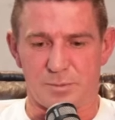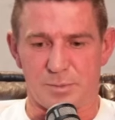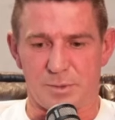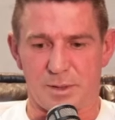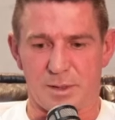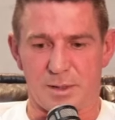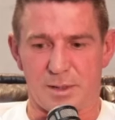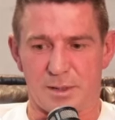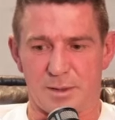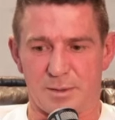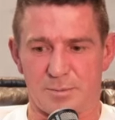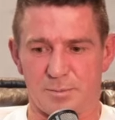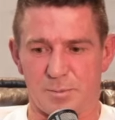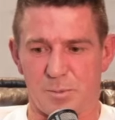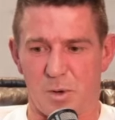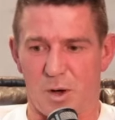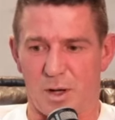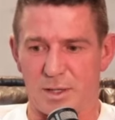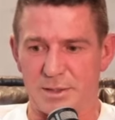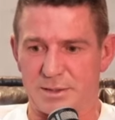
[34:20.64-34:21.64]
The
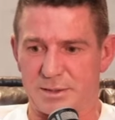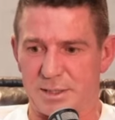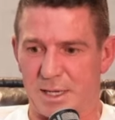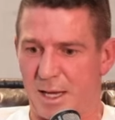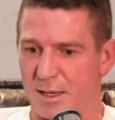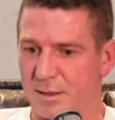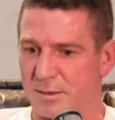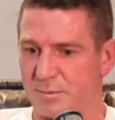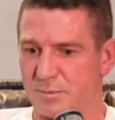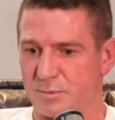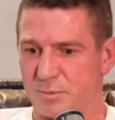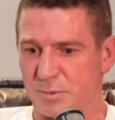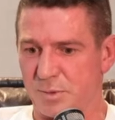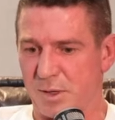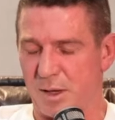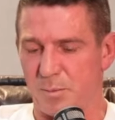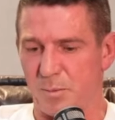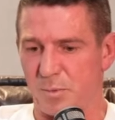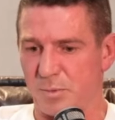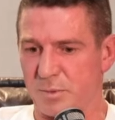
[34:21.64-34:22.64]
mindset
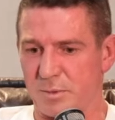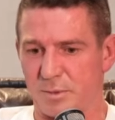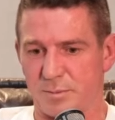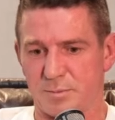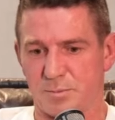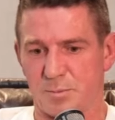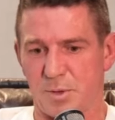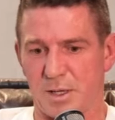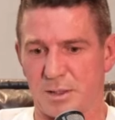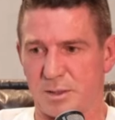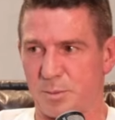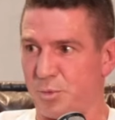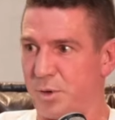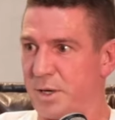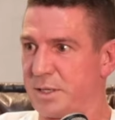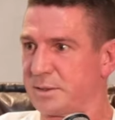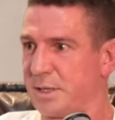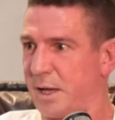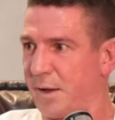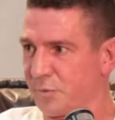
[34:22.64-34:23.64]
and being
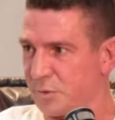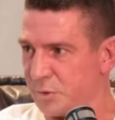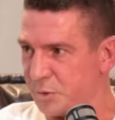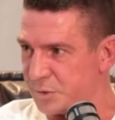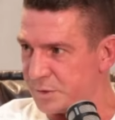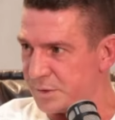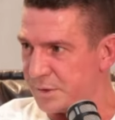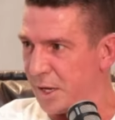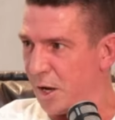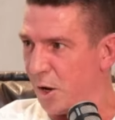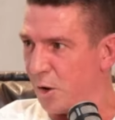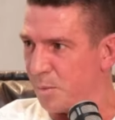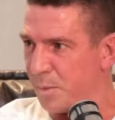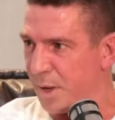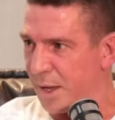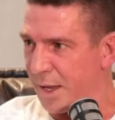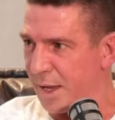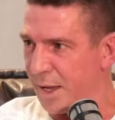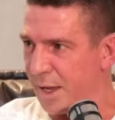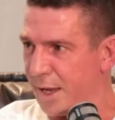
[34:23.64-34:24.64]
depressed after losing the old
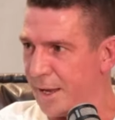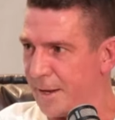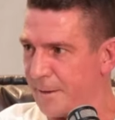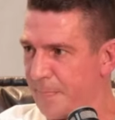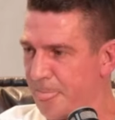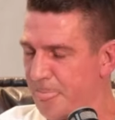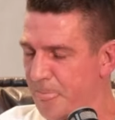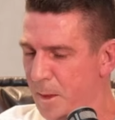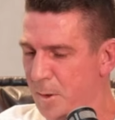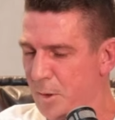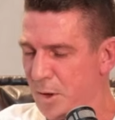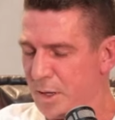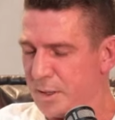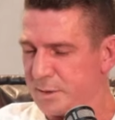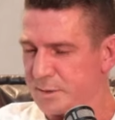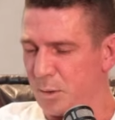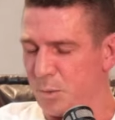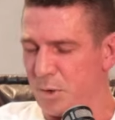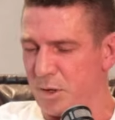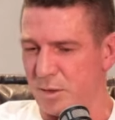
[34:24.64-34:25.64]
man.
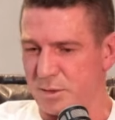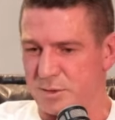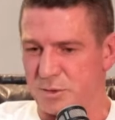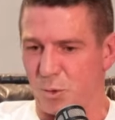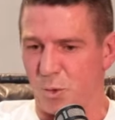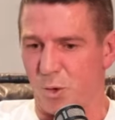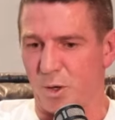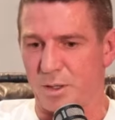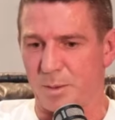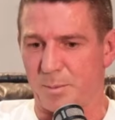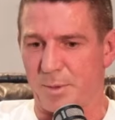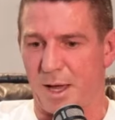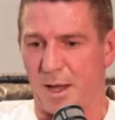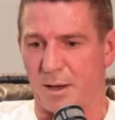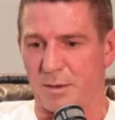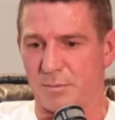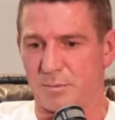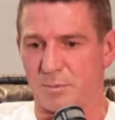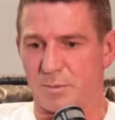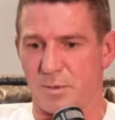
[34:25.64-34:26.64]
So when I talk
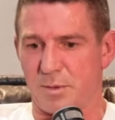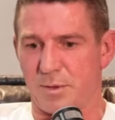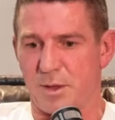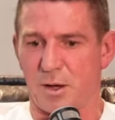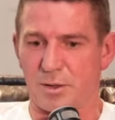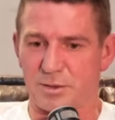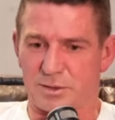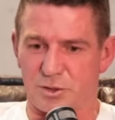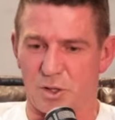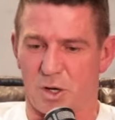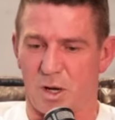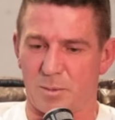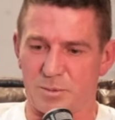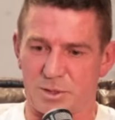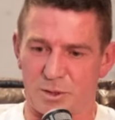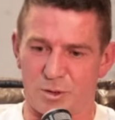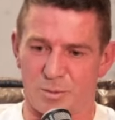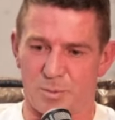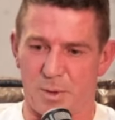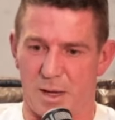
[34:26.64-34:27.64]
about those times,
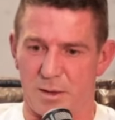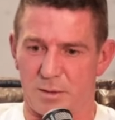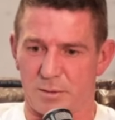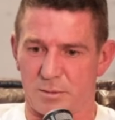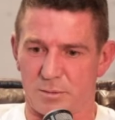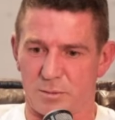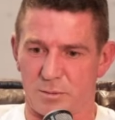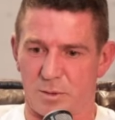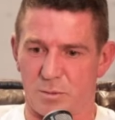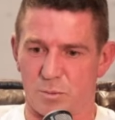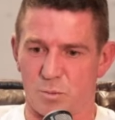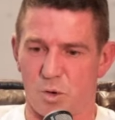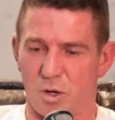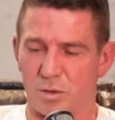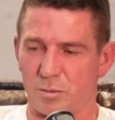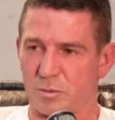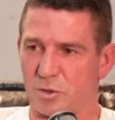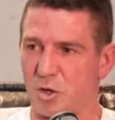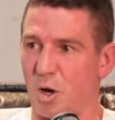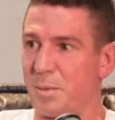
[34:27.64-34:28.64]
I look back on
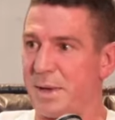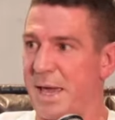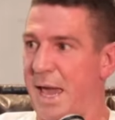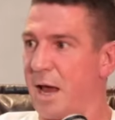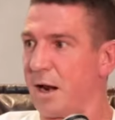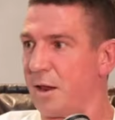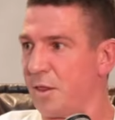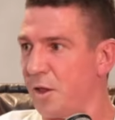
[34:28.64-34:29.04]
what got me out